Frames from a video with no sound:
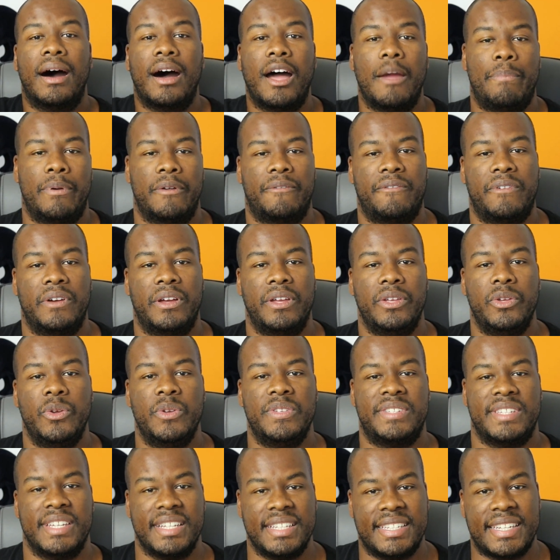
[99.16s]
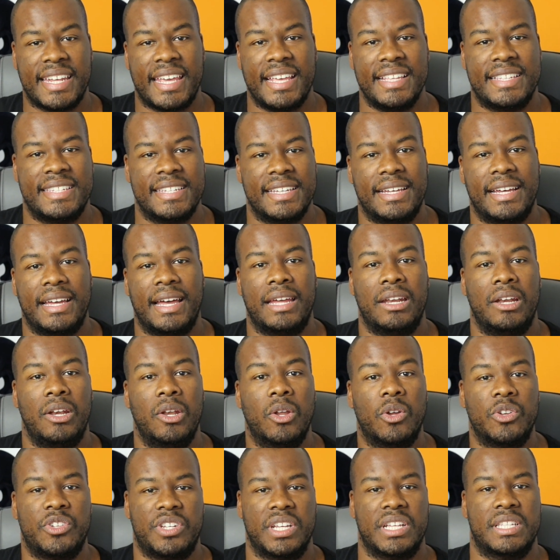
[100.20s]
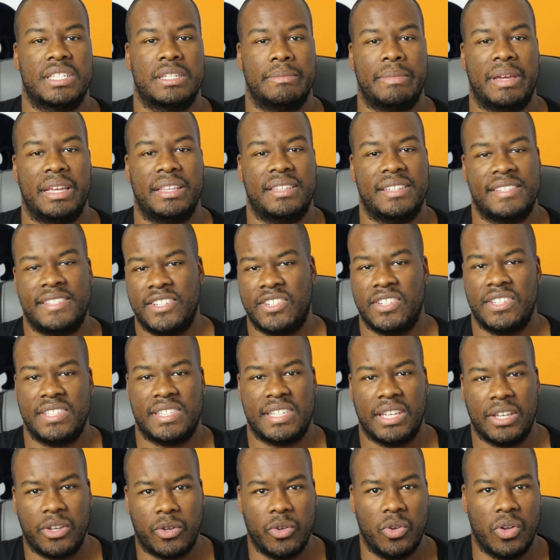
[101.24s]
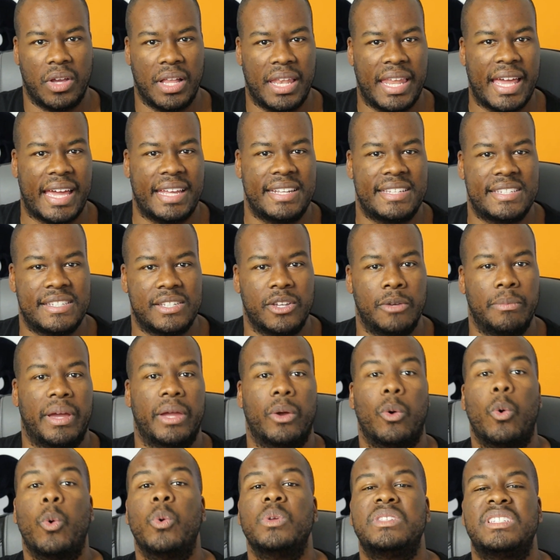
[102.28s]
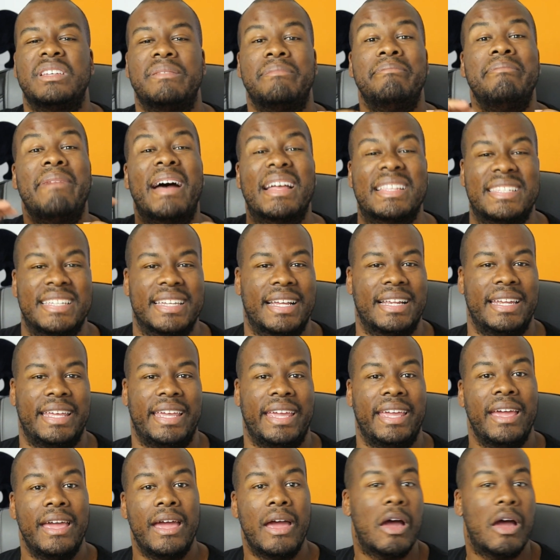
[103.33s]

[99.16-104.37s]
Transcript: I prefer using data and logic to make decisions in Google Ads. So by automatically